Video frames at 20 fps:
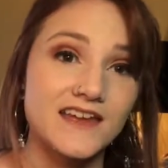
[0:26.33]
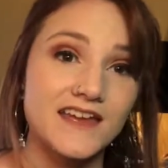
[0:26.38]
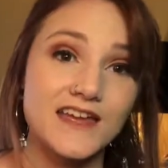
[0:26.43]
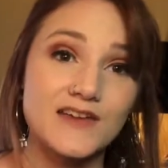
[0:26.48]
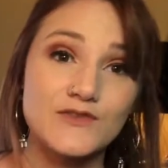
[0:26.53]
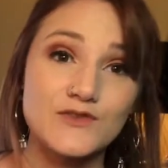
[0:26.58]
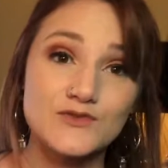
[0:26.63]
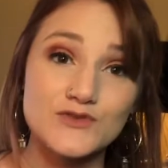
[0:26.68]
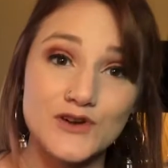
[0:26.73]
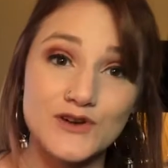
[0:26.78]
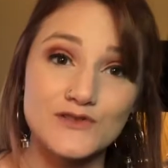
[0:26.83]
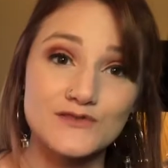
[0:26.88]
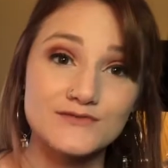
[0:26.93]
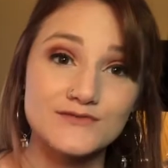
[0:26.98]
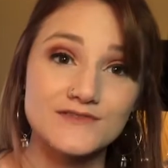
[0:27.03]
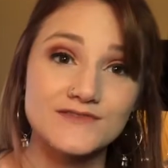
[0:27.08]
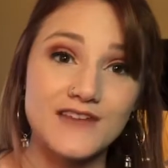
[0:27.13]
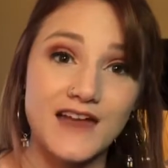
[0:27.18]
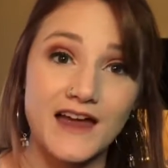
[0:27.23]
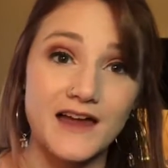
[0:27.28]
If you don't,
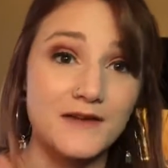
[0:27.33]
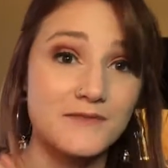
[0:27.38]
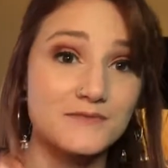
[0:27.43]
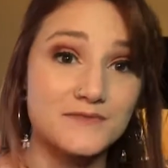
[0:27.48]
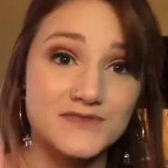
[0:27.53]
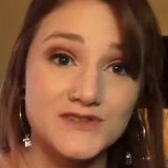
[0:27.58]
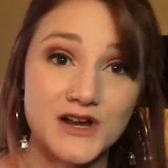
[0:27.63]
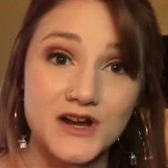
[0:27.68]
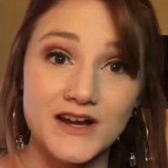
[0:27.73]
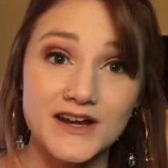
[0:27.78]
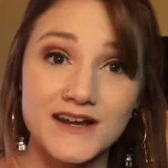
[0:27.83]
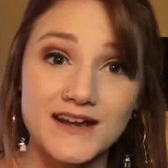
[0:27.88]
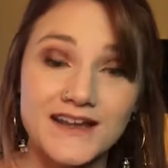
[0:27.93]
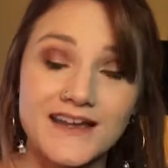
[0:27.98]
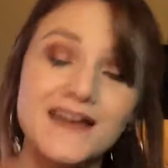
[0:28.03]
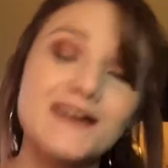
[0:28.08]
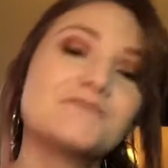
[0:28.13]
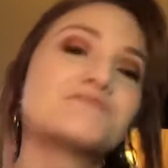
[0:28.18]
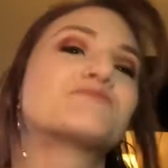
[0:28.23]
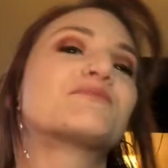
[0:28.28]
I'm sorry.
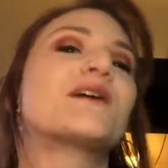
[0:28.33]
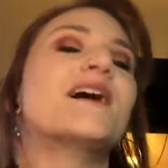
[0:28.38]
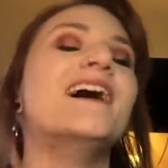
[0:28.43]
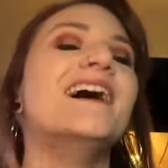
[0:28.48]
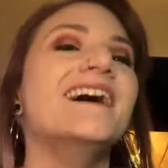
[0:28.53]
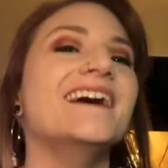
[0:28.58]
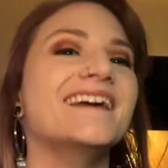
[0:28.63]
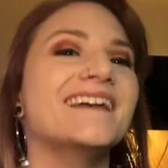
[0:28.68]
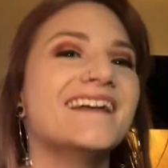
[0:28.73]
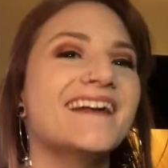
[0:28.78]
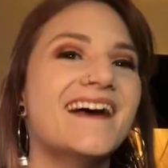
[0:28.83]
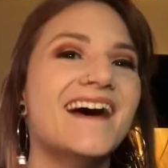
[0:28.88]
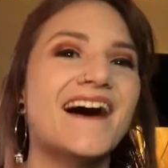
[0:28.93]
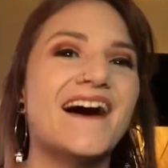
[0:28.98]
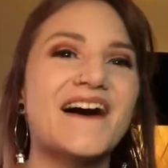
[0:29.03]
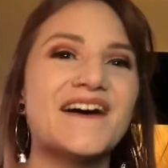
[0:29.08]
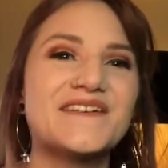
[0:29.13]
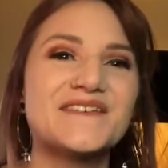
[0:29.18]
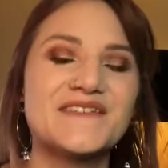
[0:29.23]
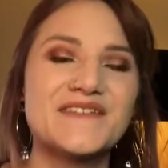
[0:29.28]
But
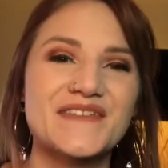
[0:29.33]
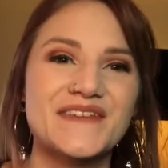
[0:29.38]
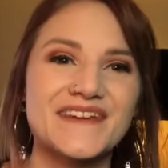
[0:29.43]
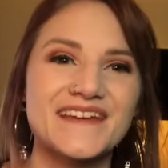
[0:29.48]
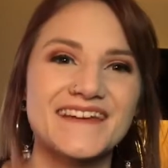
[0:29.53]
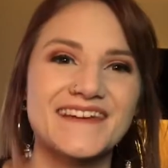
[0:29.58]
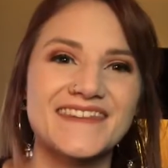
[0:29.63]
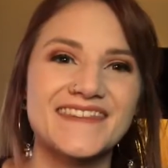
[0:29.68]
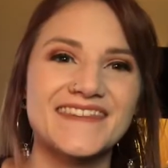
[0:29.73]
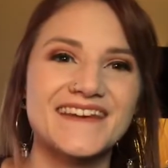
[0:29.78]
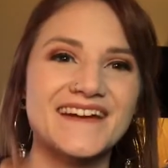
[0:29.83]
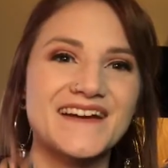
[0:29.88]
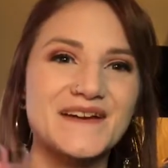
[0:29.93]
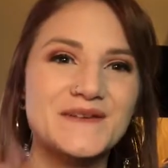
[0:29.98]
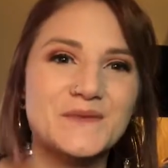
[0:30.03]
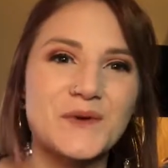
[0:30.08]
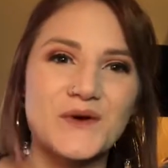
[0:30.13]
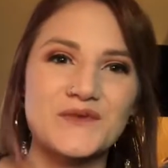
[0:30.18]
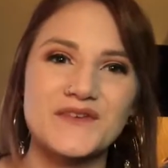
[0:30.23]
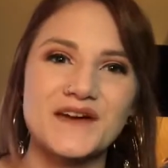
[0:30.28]
I will link their
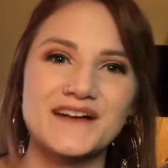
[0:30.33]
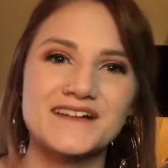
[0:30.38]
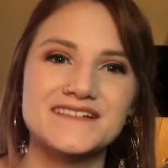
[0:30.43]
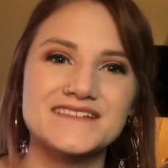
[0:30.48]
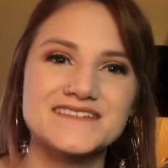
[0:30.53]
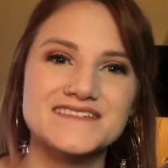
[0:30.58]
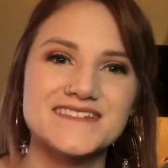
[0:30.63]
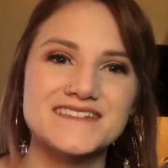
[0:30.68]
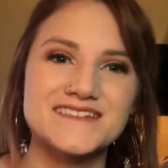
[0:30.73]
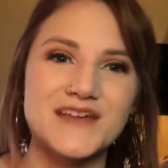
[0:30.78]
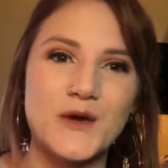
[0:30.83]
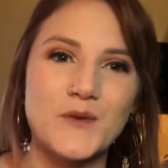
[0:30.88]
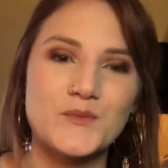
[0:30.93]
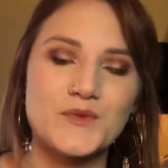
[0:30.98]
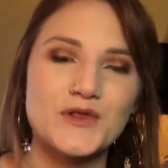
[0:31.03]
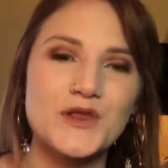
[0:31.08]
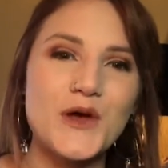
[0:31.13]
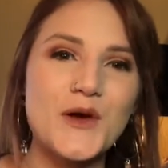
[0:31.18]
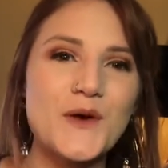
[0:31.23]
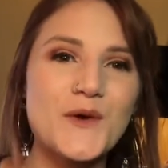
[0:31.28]
profiles down
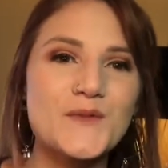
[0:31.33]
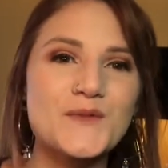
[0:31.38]
below,